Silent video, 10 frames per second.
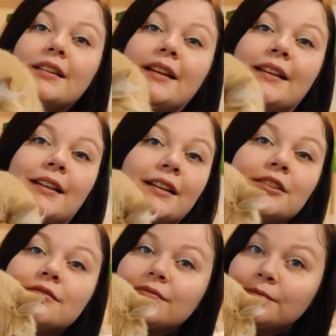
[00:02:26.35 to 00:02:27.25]
Like,
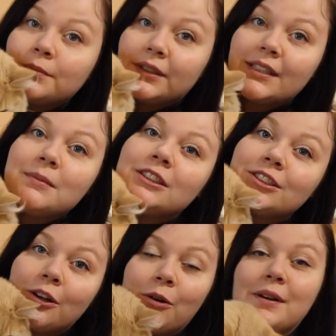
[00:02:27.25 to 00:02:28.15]
pretty much
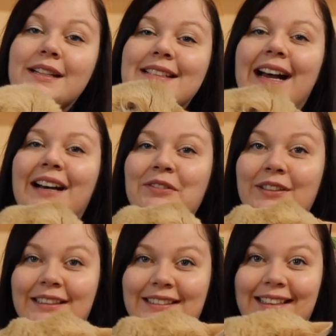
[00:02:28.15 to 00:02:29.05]
always have
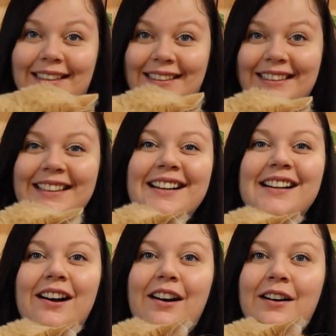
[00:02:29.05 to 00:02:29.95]
one in
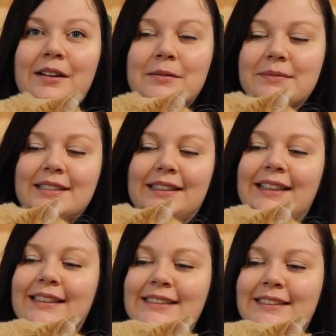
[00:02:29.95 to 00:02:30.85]
arm's
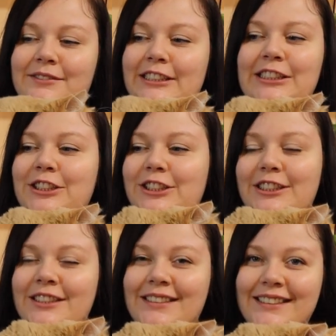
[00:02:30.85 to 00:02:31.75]
length
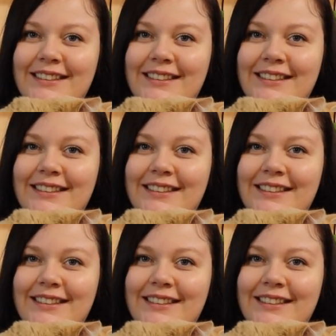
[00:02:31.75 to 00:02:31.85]
reach.